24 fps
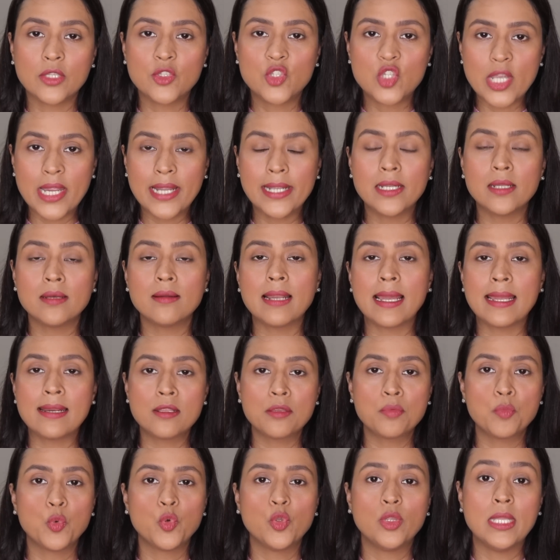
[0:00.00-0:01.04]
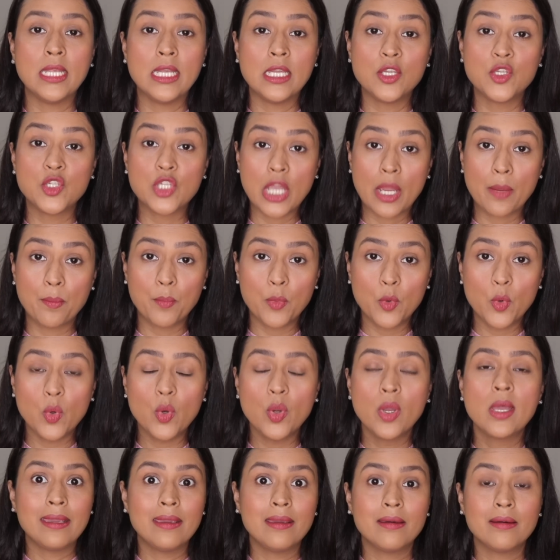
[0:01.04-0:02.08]
gentle and smoothing
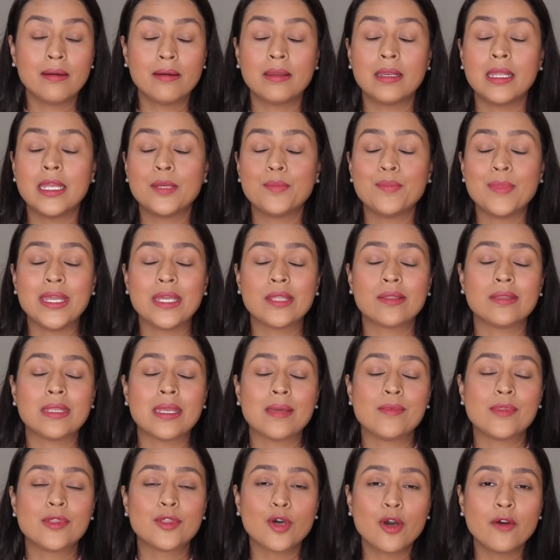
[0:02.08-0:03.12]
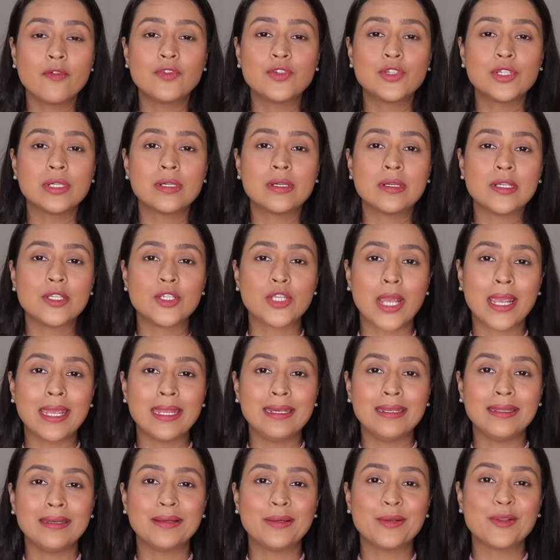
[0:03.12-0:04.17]
shampoo. Here it makes them softer,
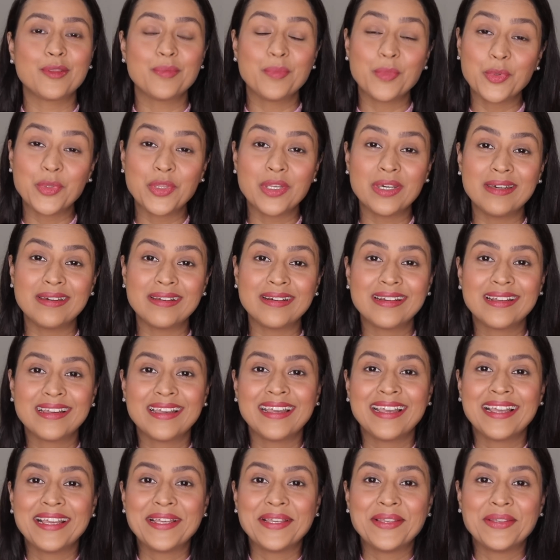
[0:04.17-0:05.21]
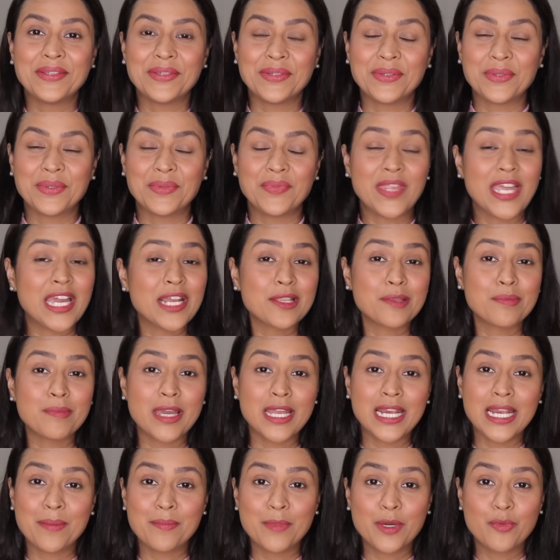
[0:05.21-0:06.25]
shinier, smoother. So that's
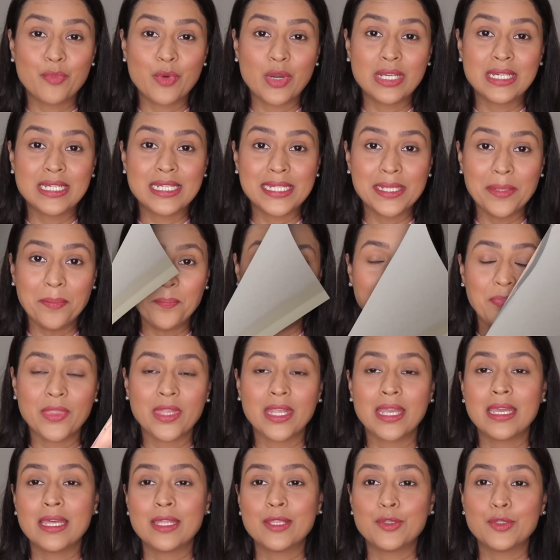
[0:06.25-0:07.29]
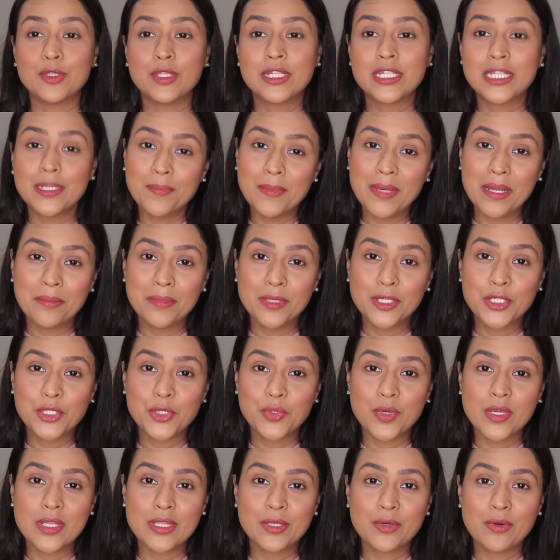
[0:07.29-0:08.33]
my number 1 tip. So the tip number
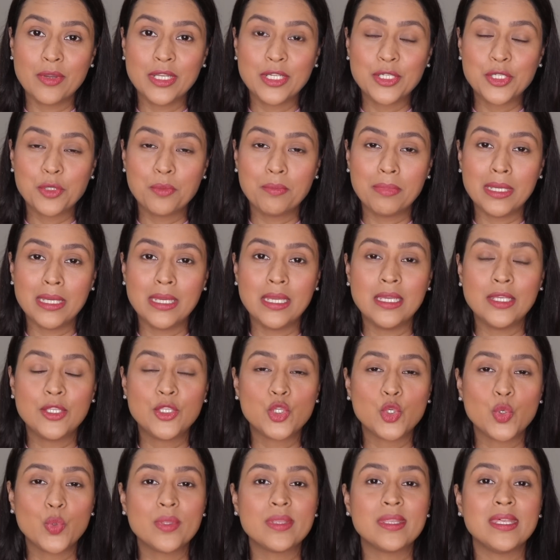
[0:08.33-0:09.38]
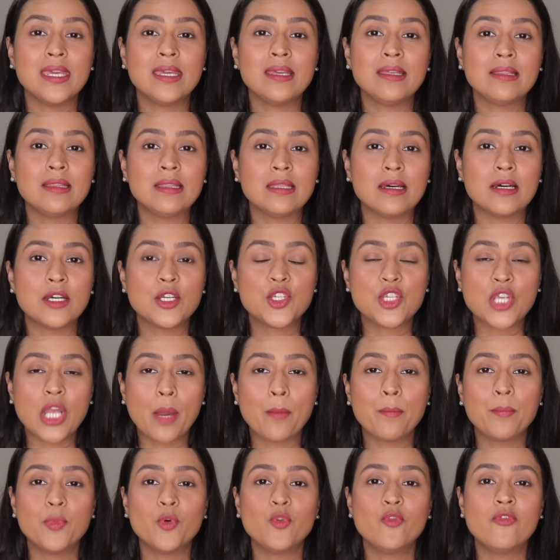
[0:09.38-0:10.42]
2 is going to be choosing a
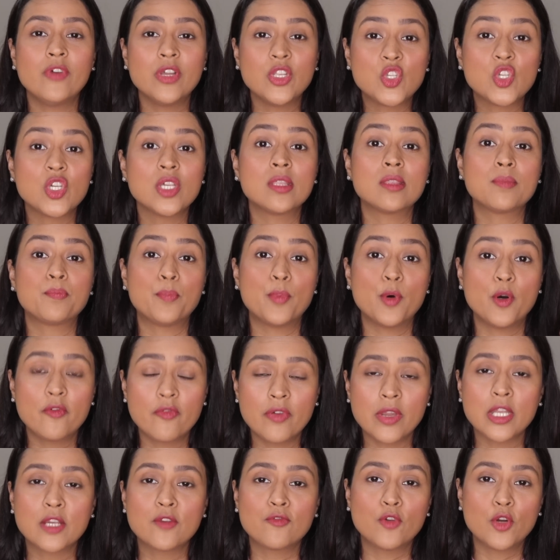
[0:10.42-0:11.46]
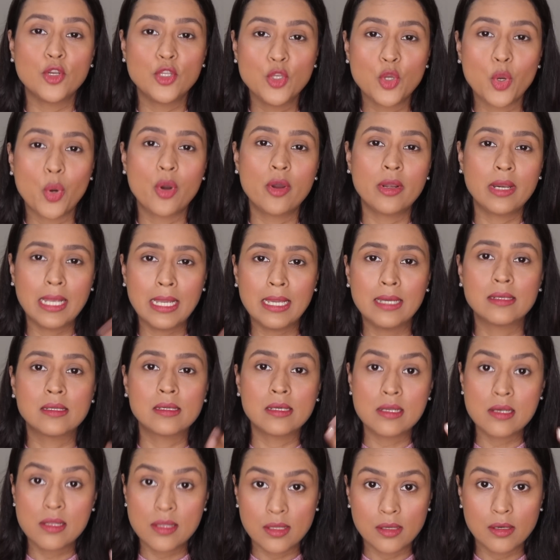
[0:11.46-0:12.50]
shampoo which is perfect for your hair
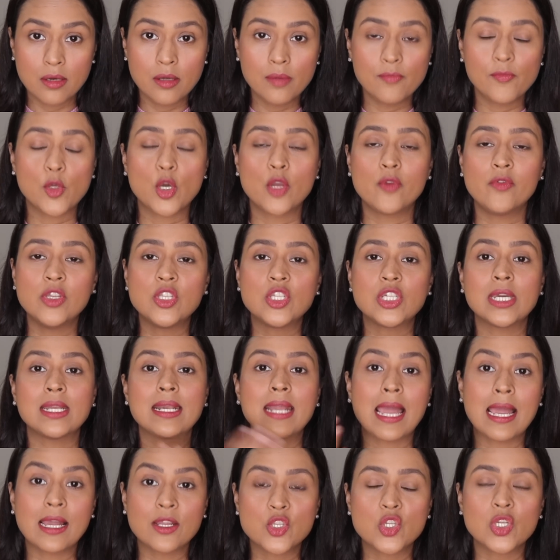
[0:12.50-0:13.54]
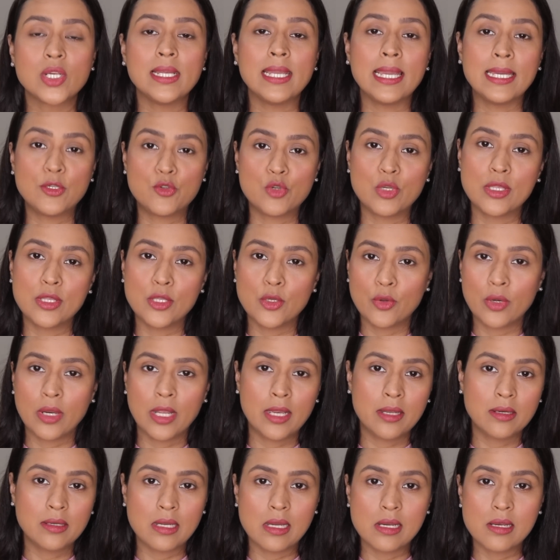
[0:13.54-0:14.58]
concern, or which can actually address your
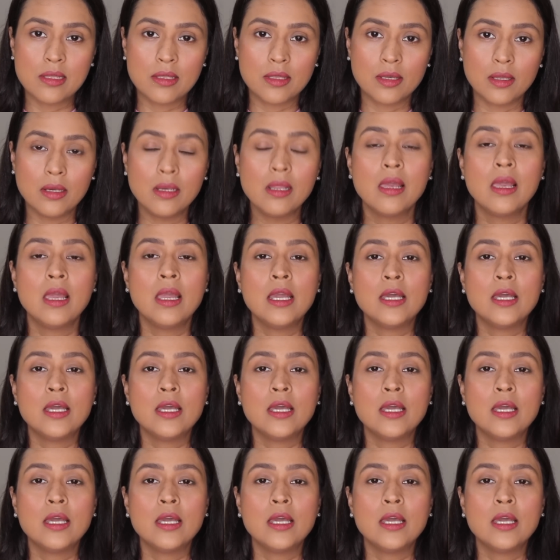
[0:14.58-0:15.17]
hair concern.